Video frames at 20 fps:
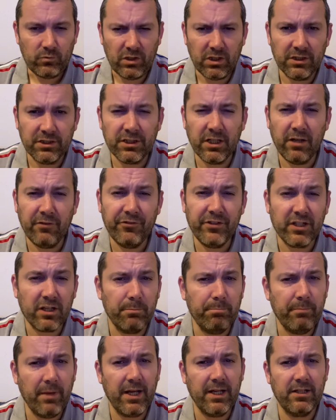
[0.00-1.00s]
if you
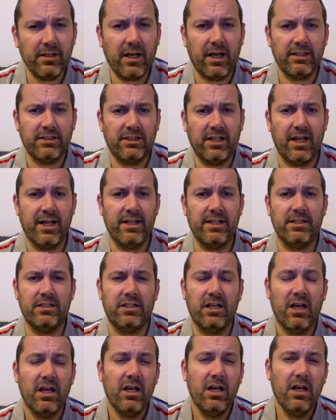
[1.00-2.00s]
can make that change,
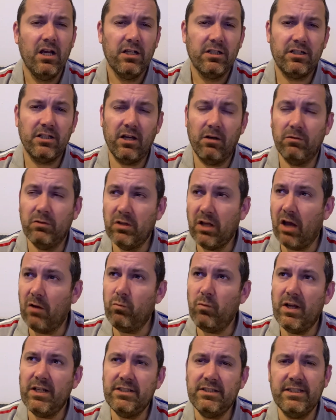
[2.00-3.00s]
and
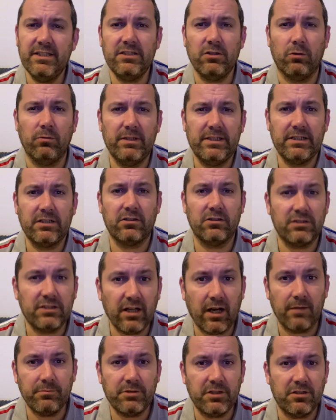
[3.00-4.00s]
Wednesday's always a good
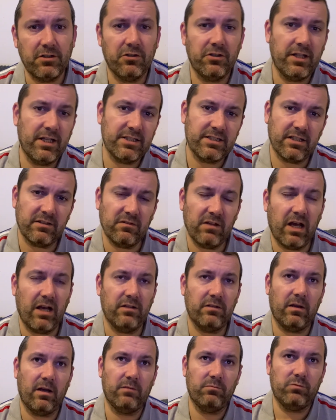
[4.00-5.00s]
time to do this.
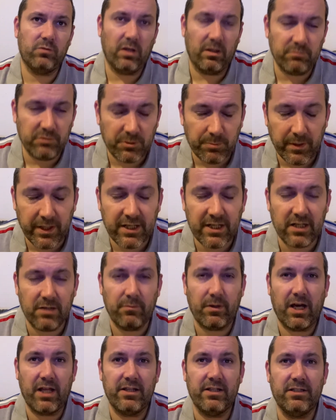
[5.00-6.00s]
I'm speaking
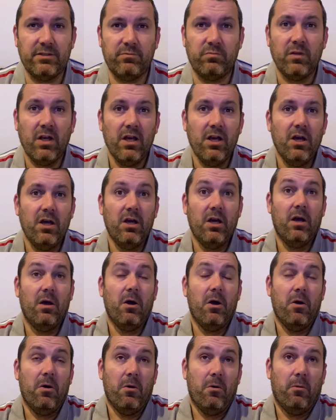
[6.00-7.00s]
about this
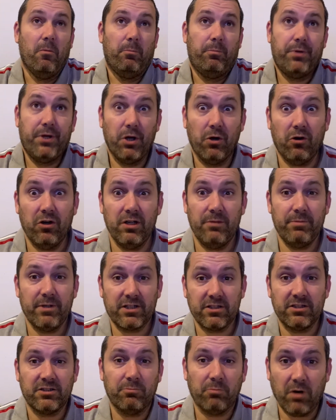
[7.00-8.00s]
purely
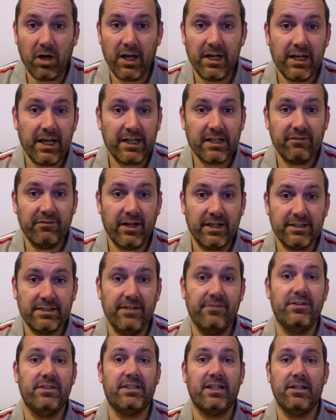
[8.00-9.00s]
because of my lack of
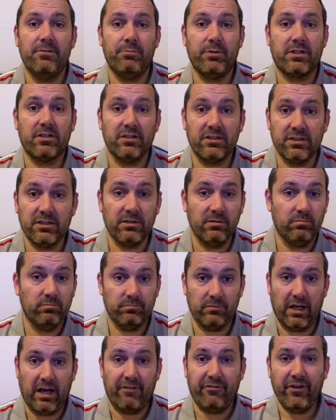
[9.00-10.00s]
activity, because
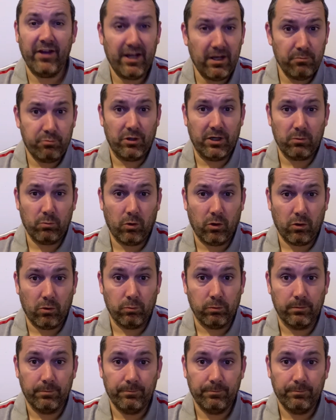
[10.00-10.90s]
I've hit a brick wall.